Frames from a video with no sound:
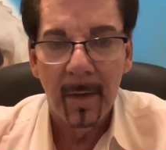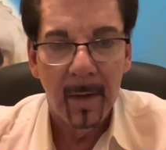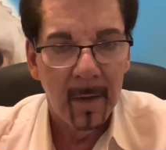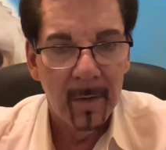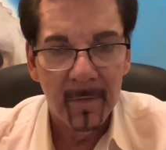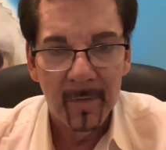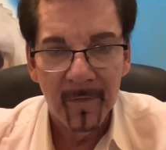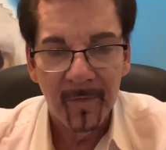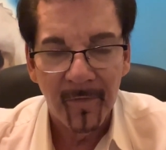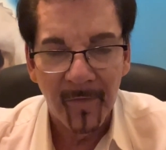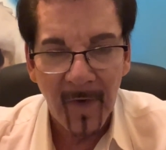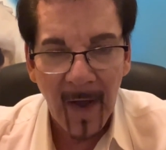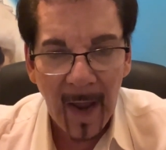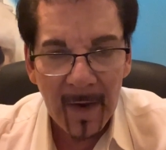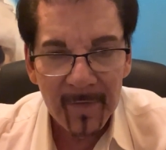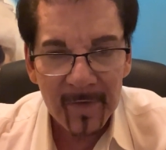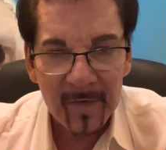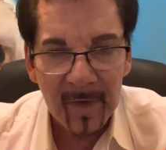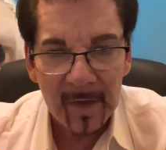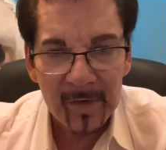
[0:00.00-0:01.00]
It's 5
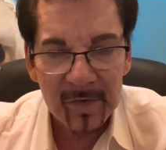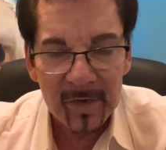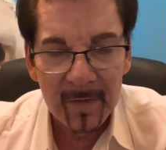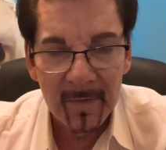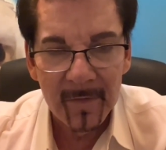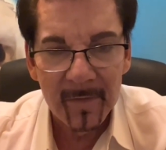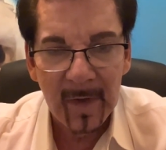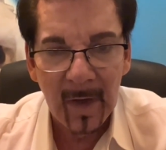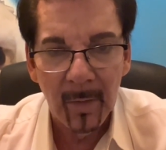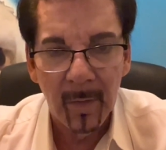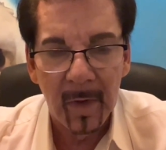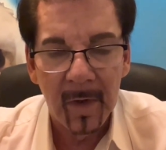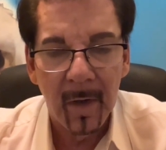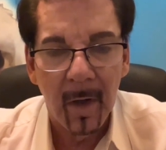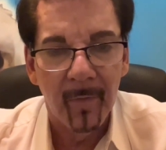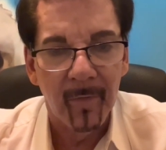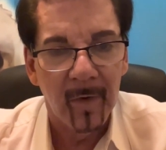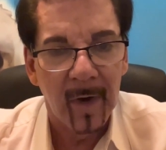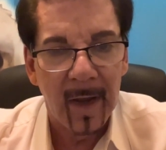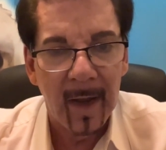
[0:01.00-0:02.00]
sessions. It will cover